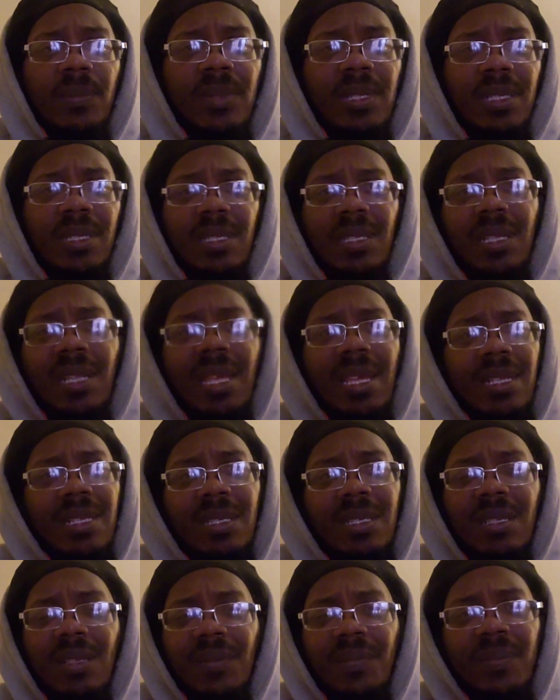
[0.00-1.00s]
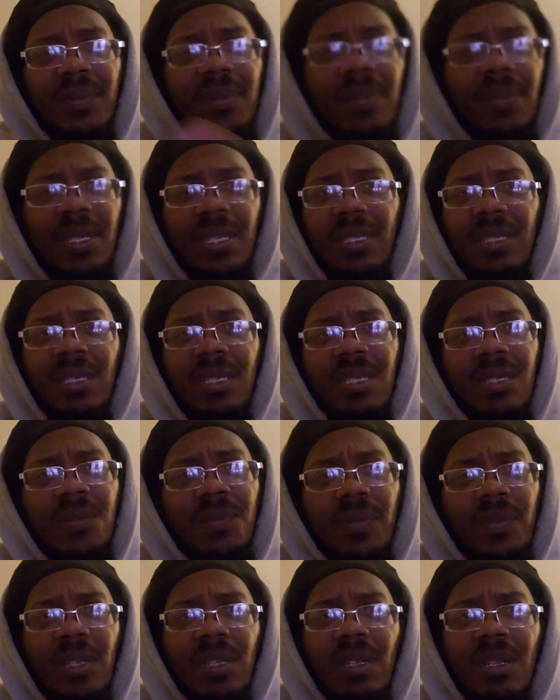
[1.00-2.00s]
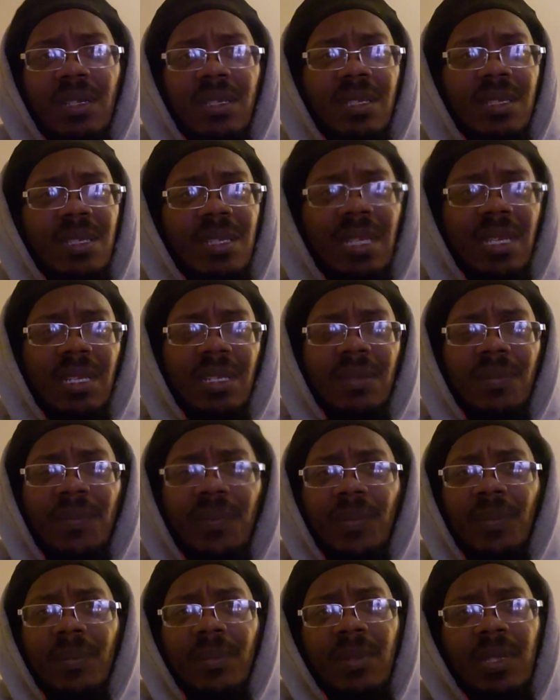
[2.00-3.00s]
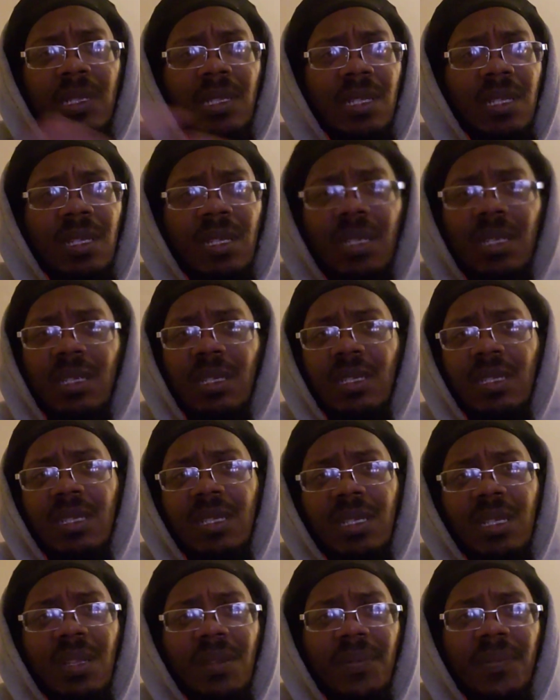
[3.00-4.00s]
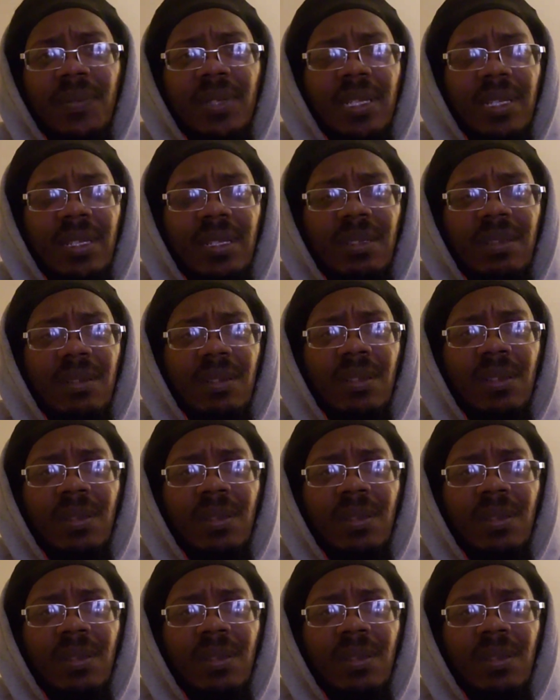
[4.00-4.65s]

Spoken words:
Because a lot of stuff he just regurgitating from stuff that